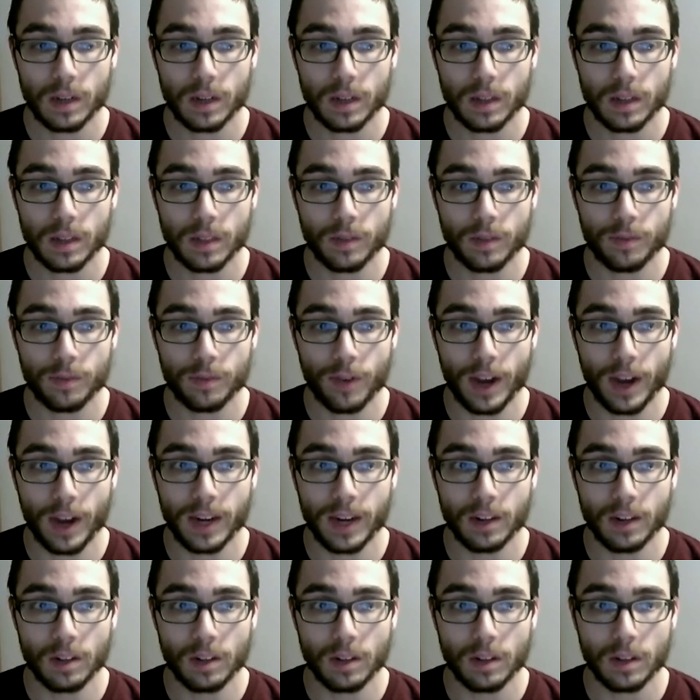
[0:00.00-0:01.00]
The
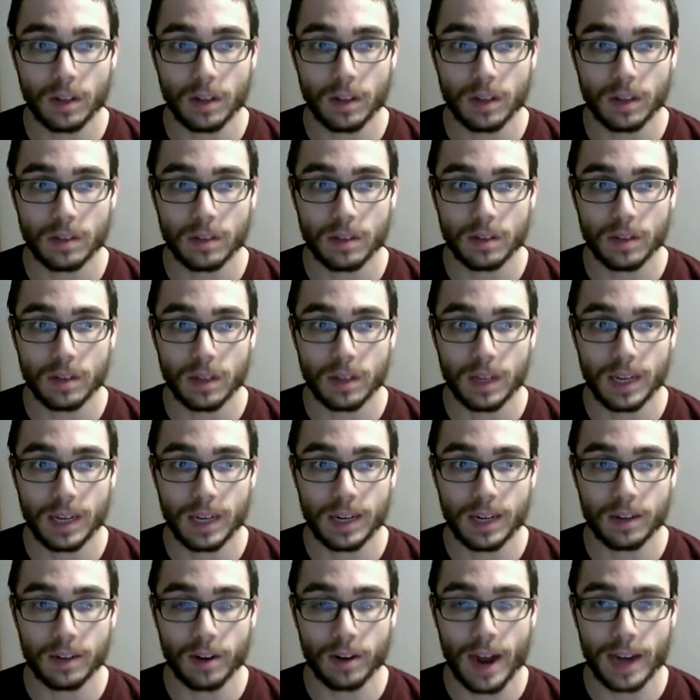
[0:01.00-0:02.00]
final
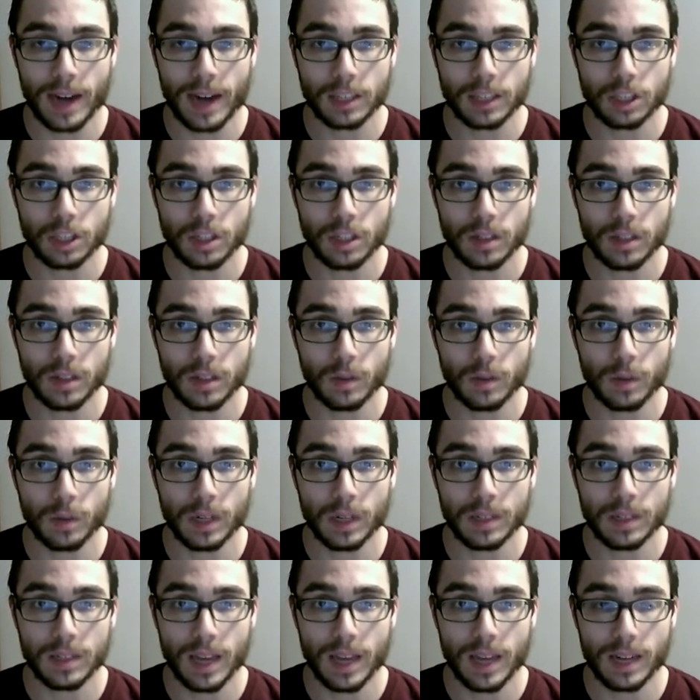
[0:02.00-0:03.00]
interaction that we
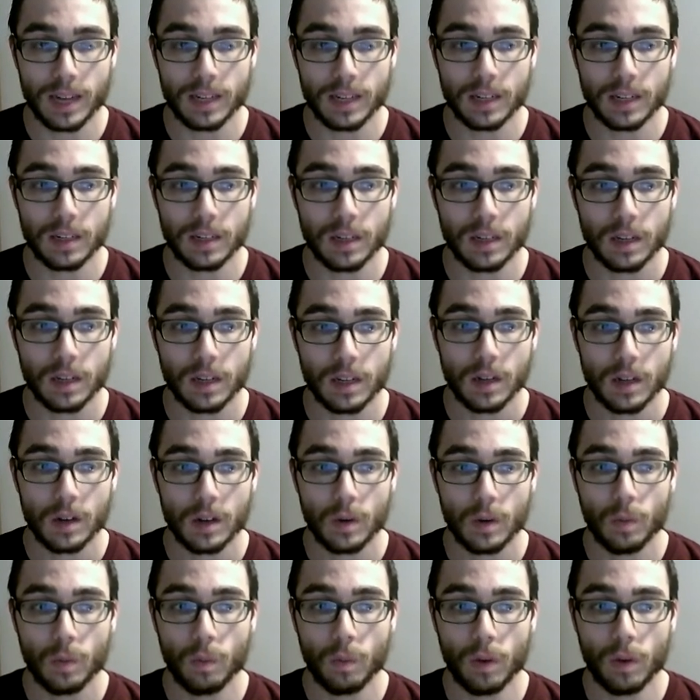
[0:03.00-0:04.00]
intended
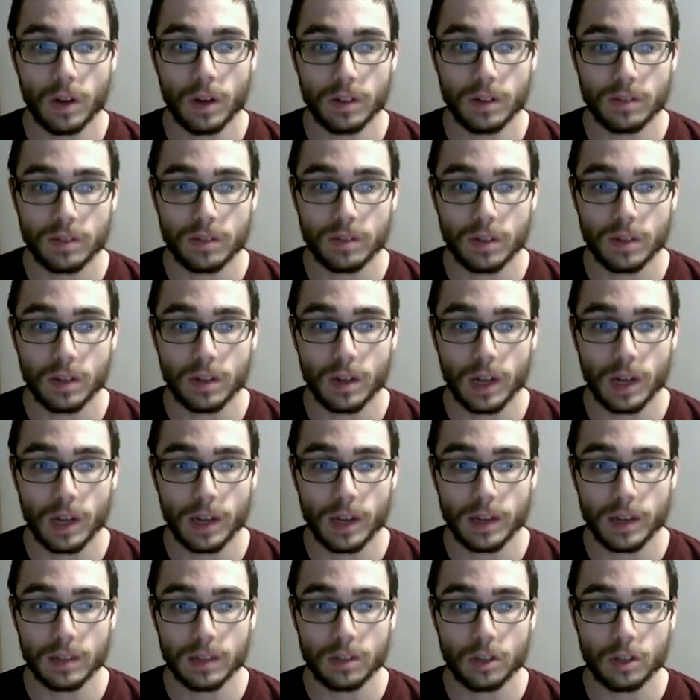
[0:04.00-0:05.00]
was
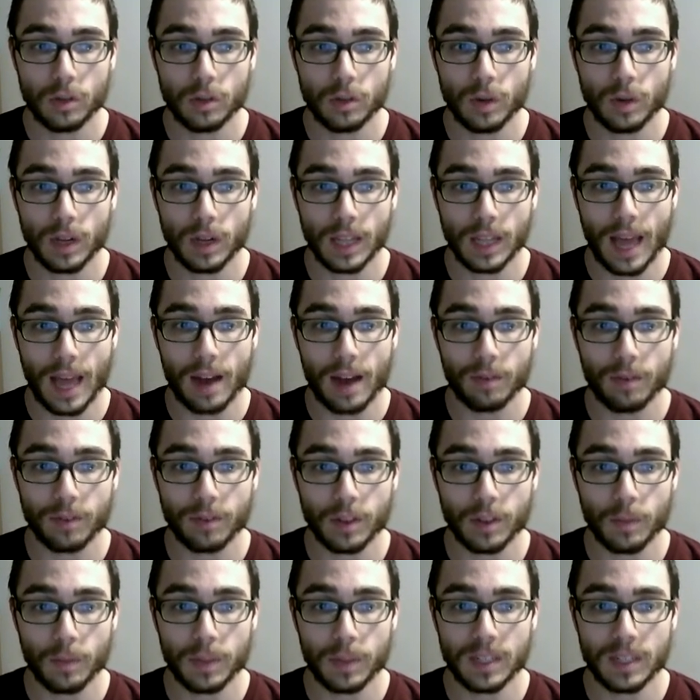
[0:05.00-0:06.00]
to allow for
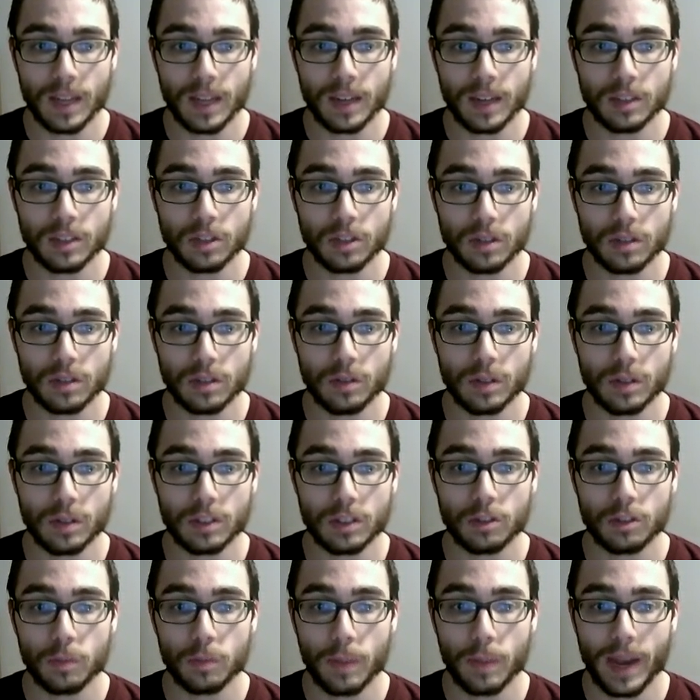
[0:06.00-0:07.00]
the potential to
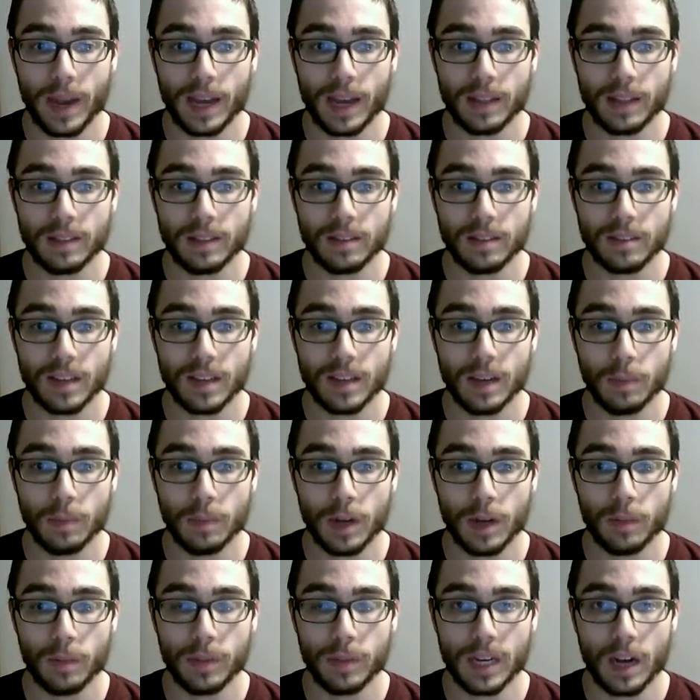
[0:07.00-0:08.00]
expand the
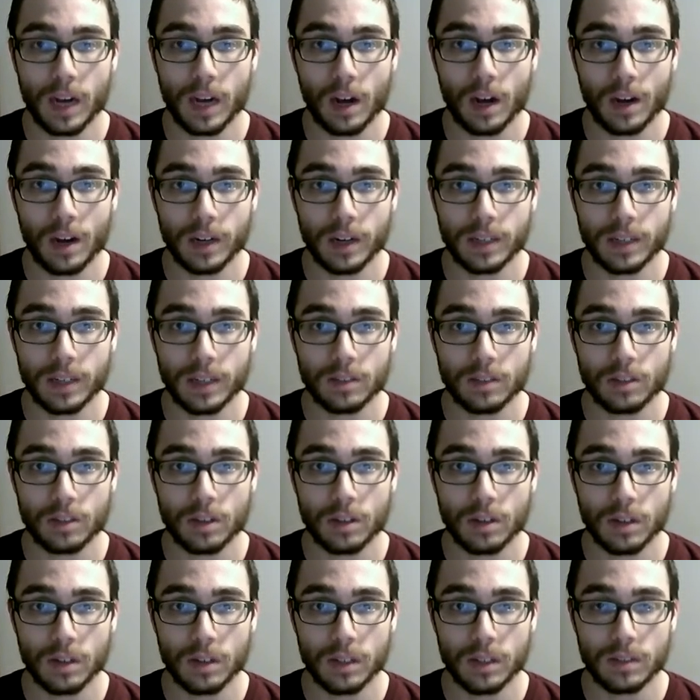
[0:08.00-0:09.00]
schema beyond its
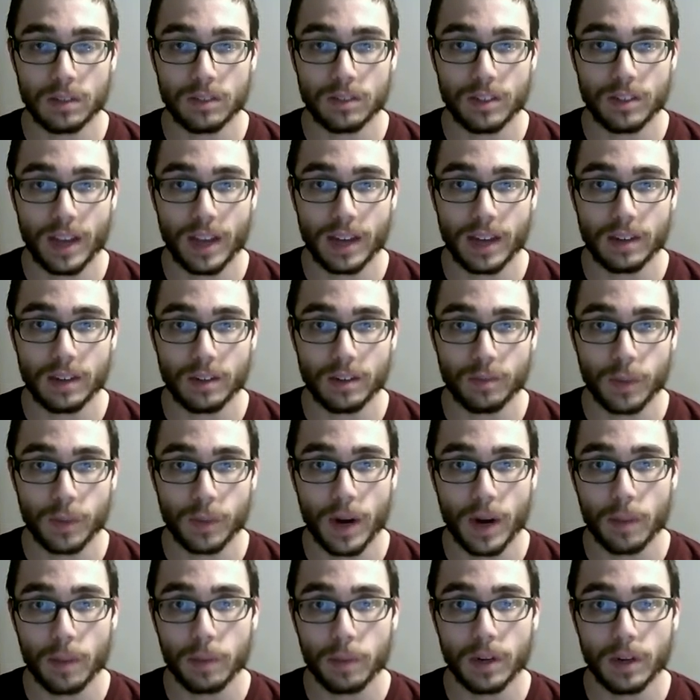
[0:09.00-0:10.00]
current set of
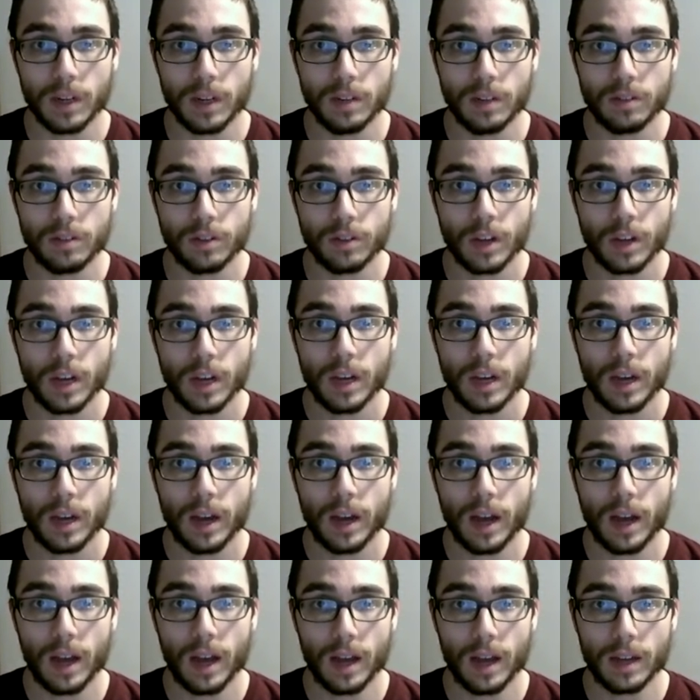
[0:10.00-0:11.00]
properties
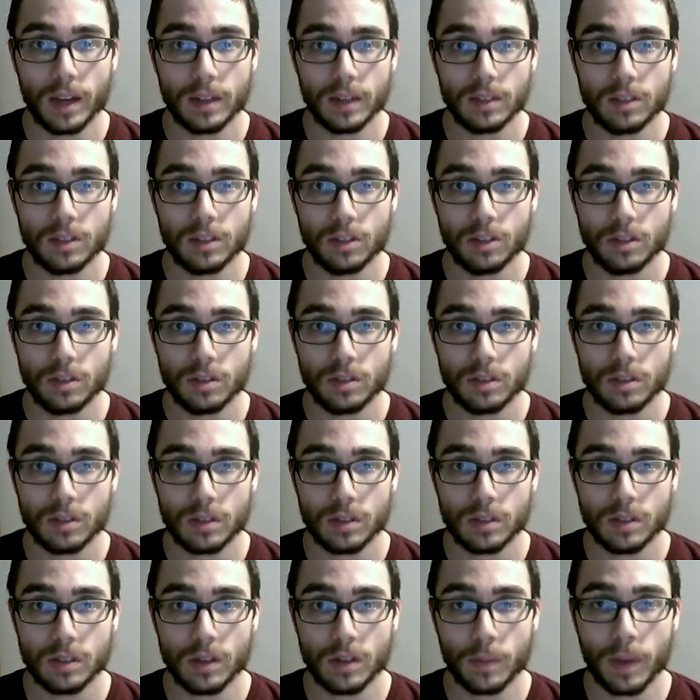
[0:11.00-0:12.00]

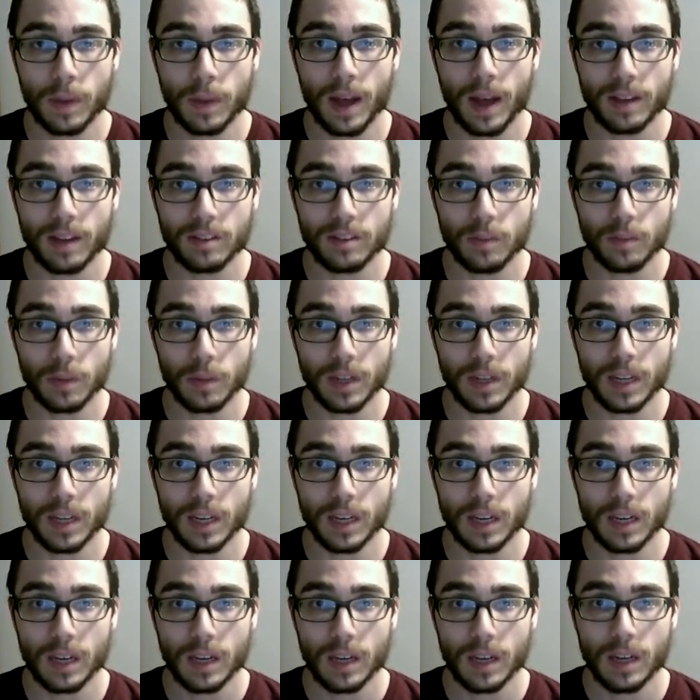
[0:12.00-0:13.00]
to
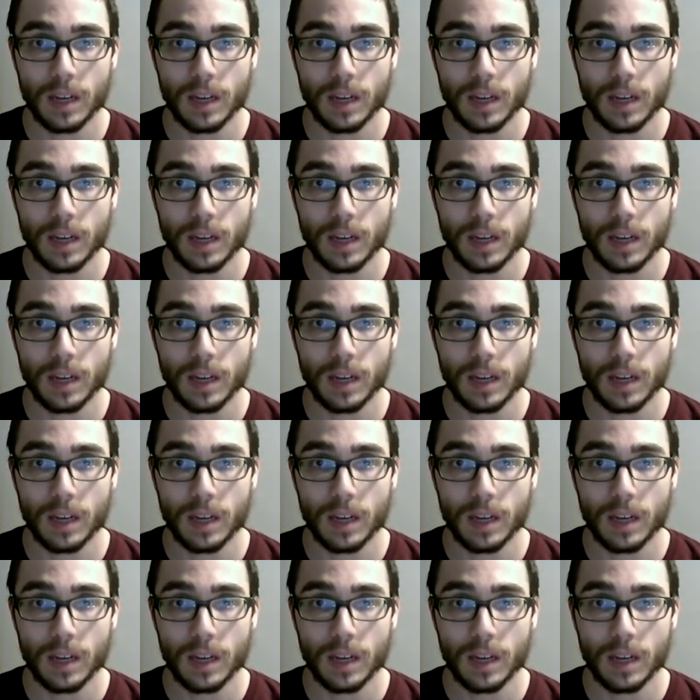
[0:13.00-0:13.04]
possibly